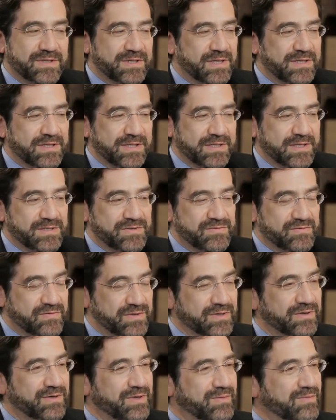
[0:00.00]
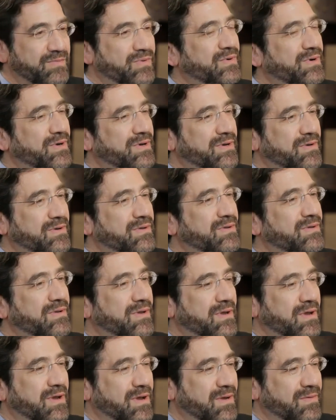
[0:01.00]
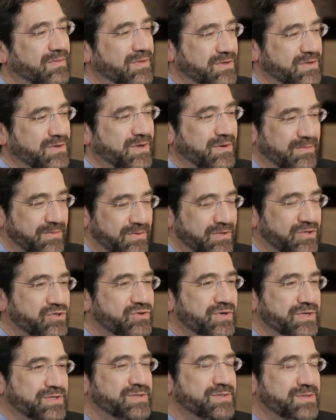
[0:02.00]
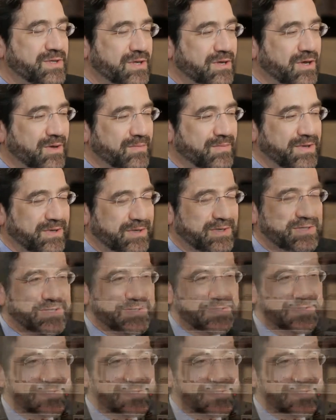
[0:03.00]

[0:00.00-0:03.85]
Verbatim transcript: And I think that's really important, that you're able to trust a company like Shiel